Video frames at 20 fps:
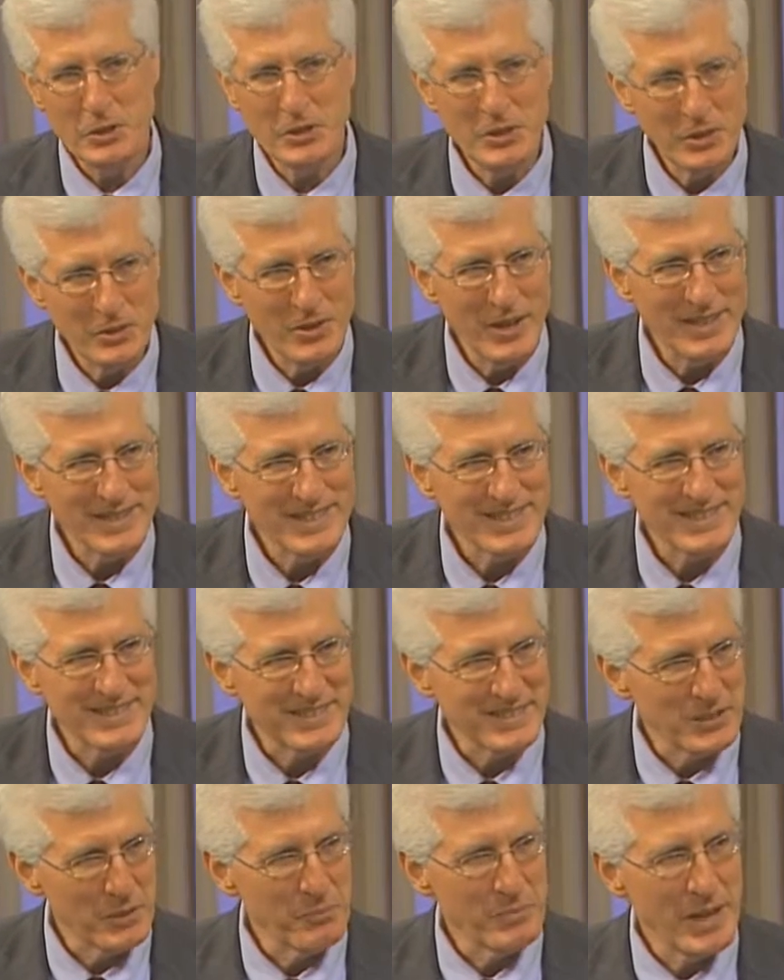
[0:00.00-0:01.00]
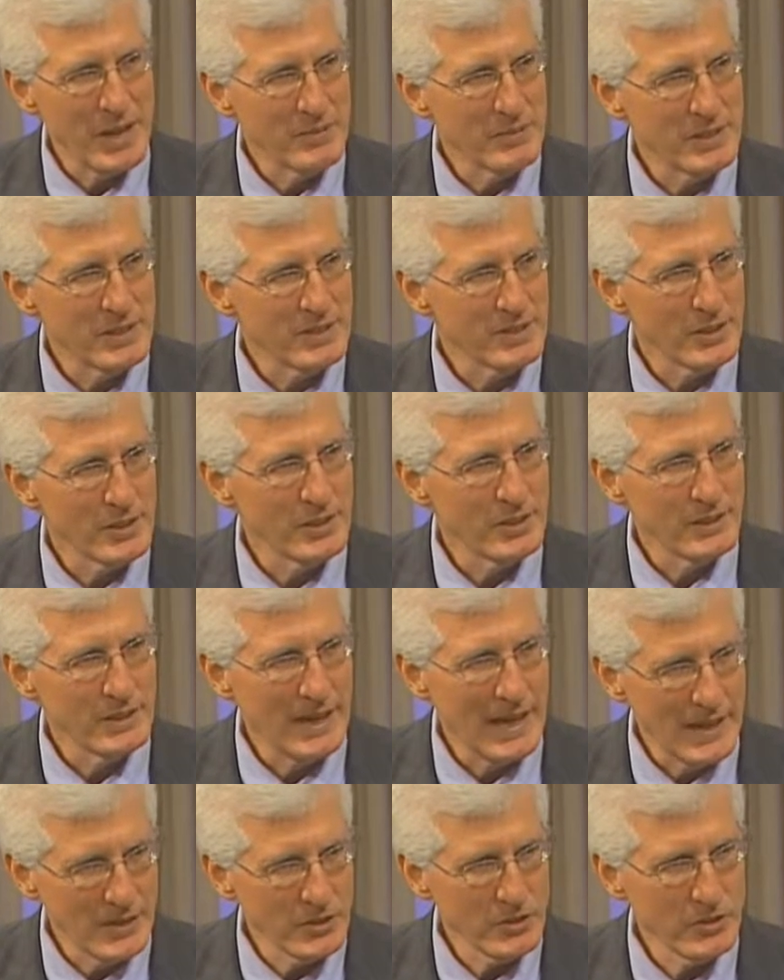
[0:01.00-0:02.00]
shouldn't address that sometimes it's
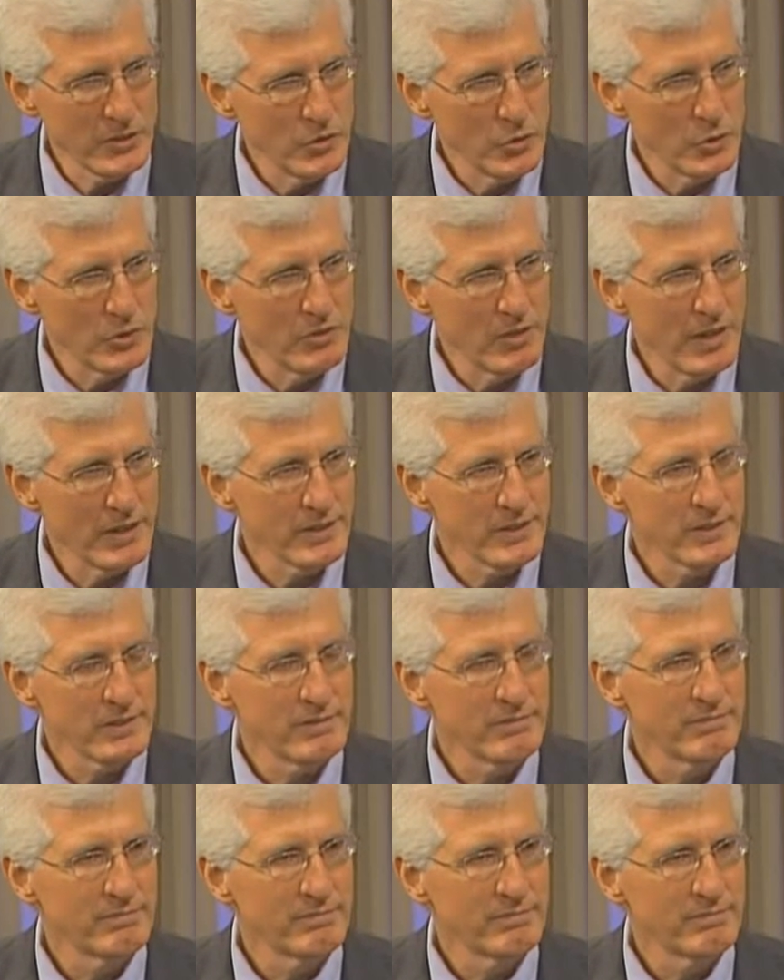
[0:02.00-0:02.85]
asked to address?